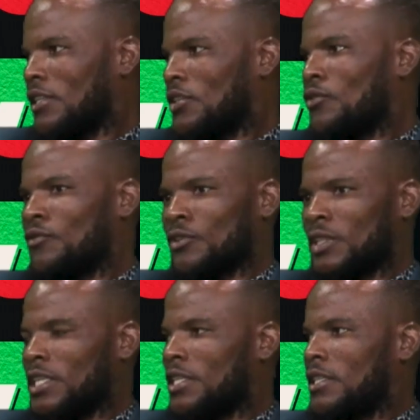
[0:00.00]

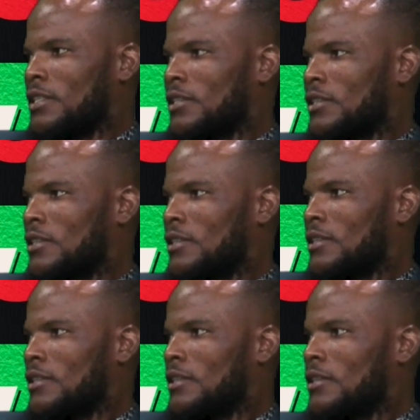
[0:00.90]
confrontations
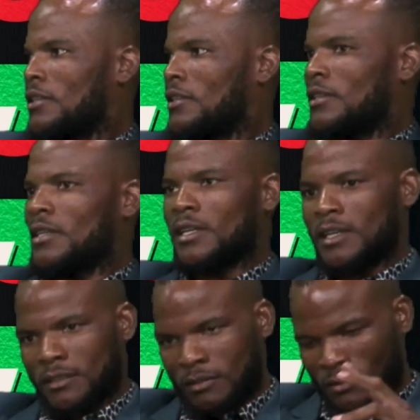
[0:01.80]

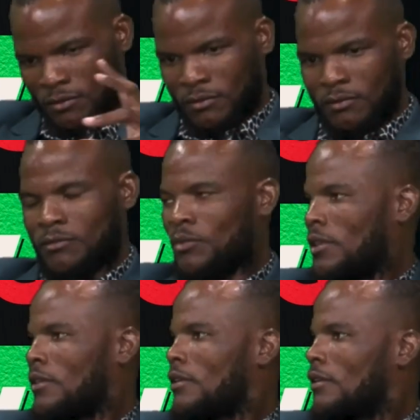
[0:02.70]

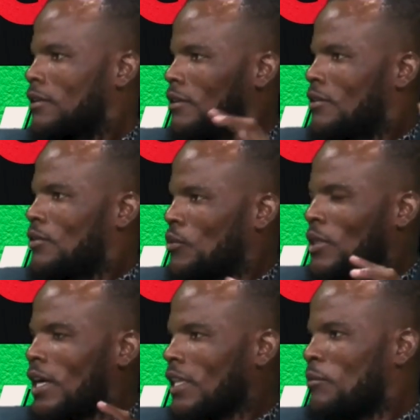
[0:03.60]
with
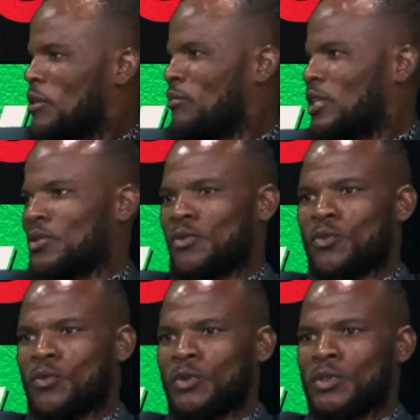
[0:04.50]
other members
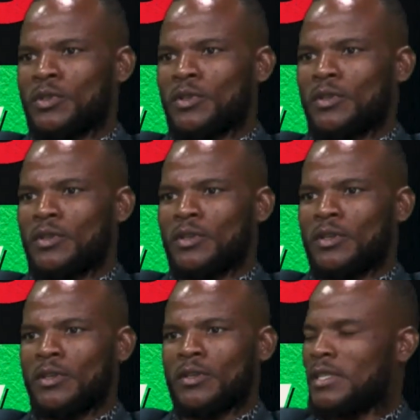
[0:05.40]
who would
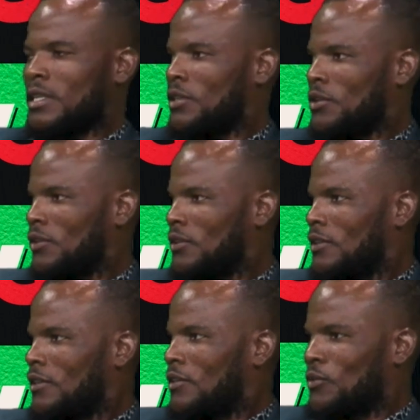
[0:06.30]
say, no,
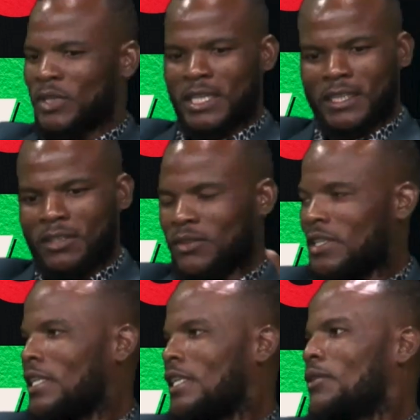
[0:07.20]
we cannot
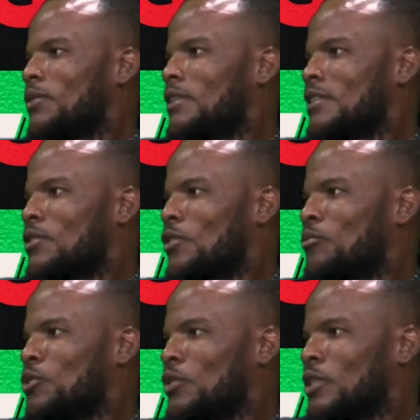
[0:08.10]
allow this norm
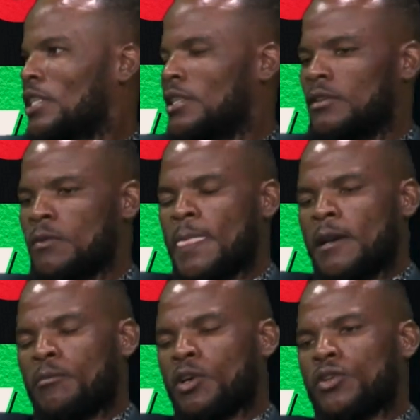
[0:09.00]
to continue.
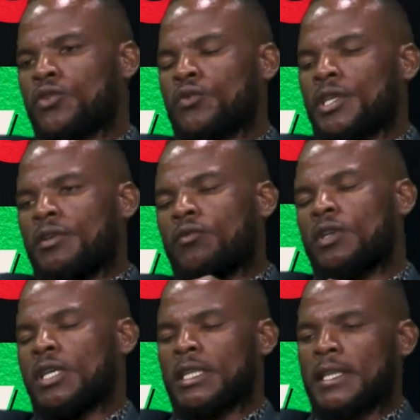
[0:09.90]
Because we,
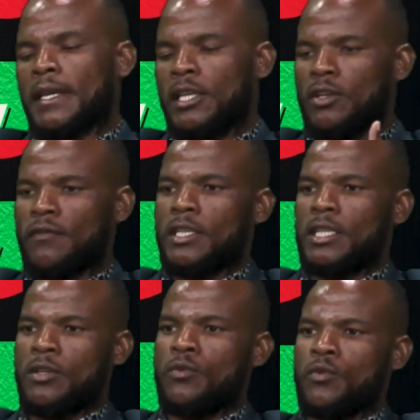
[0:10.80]
at the end of the
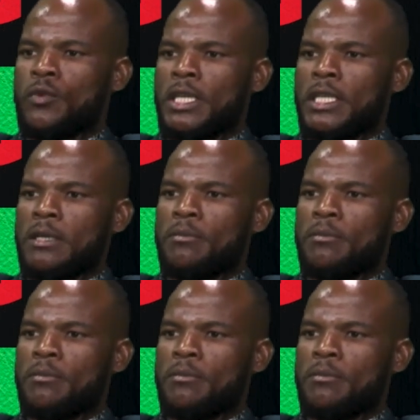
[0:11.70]
day, will end up